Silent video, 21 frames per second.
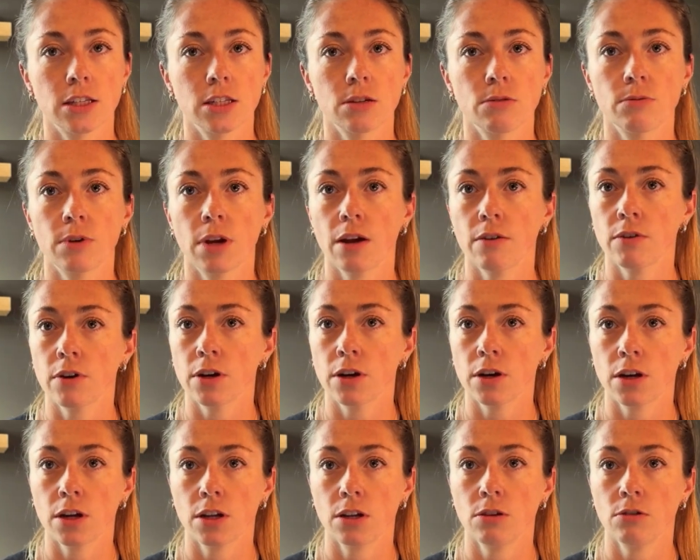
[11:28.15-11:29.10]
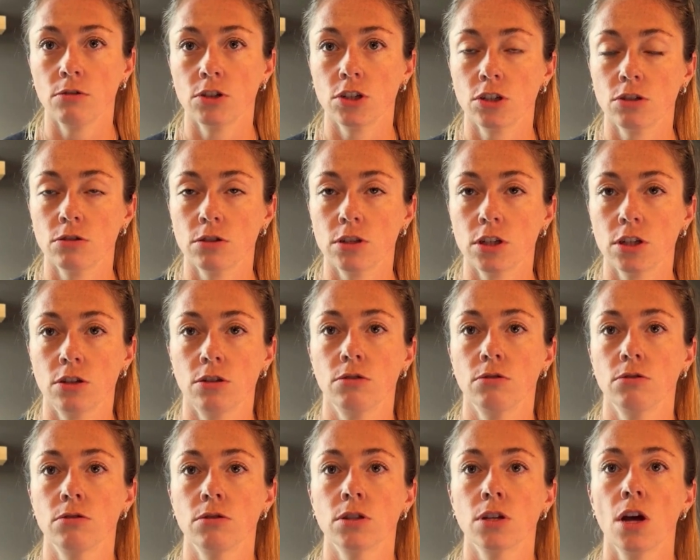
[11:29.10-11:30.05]
So whatever you choose to
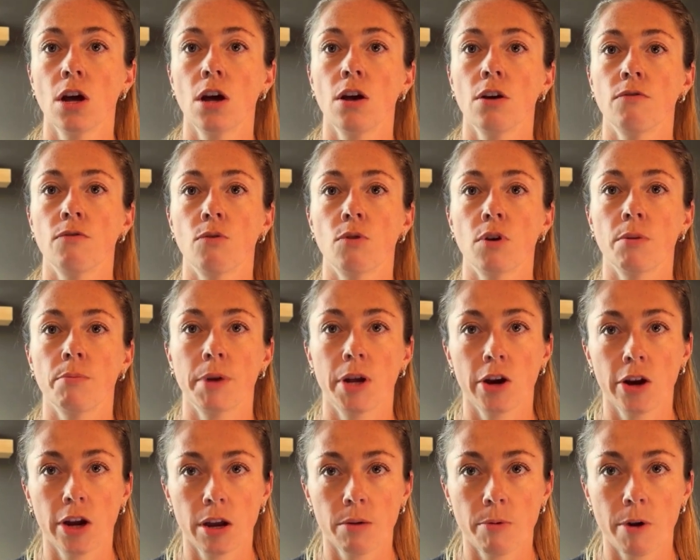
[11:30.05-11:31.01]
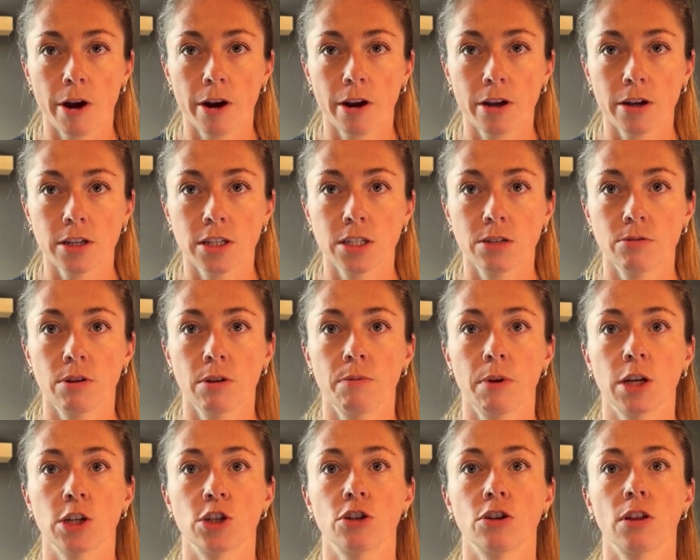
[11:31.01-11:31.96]
use for period products, you want to
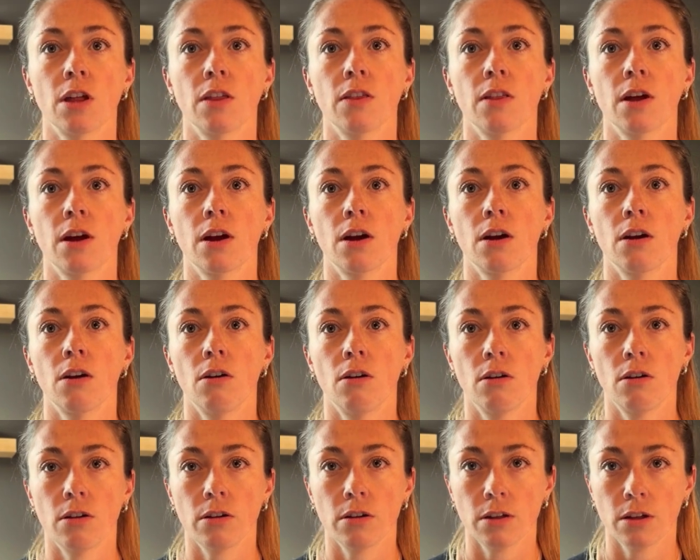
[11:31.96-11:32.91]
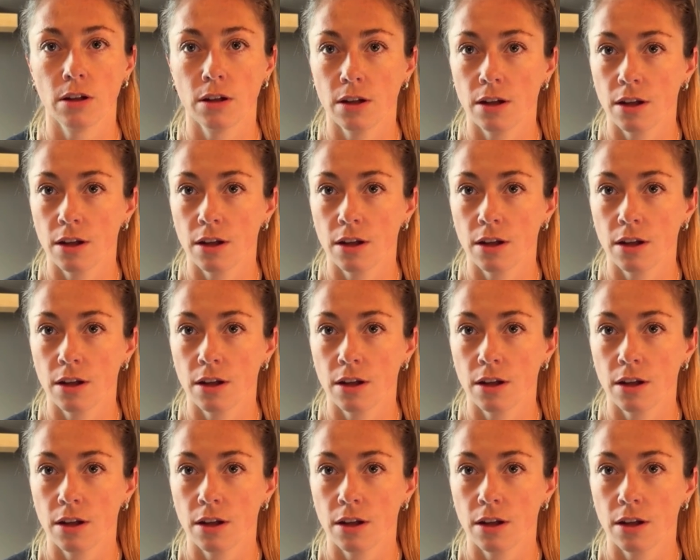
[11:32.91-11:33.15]
make sure that they're all